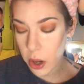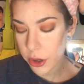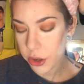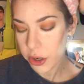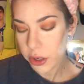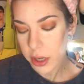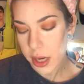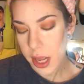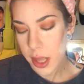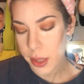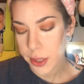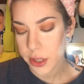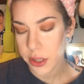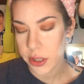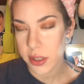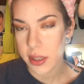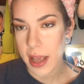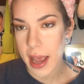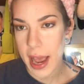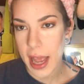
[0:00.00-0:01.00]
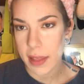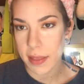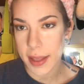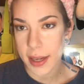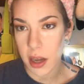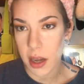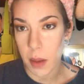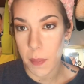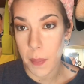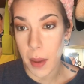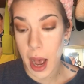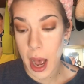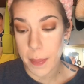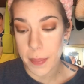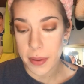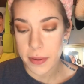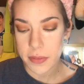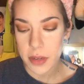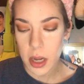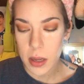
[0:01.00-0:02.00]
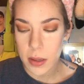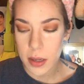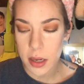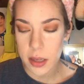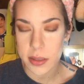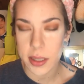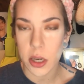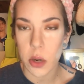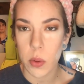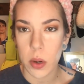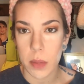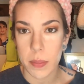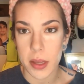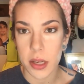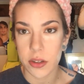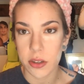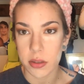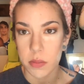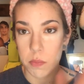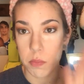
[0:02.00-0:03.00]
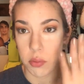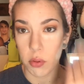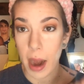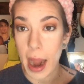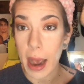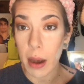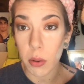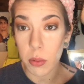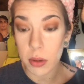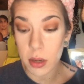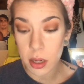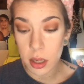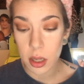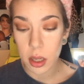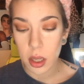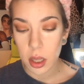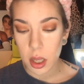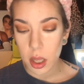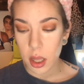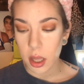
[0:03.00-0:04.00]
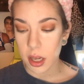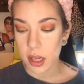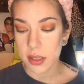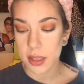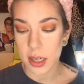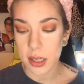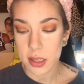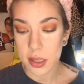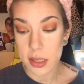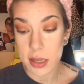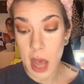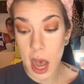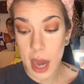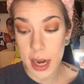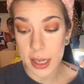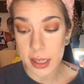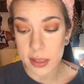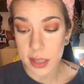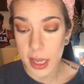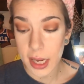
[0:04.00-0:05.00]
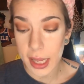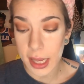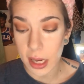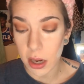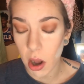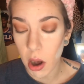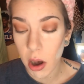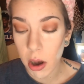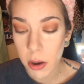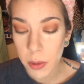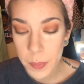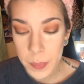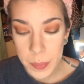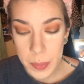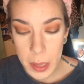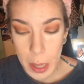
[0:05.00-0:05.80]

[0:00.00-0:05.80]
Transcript: underneath just to add like a pop of color because I don't want to be just brown because that's not exciting at all.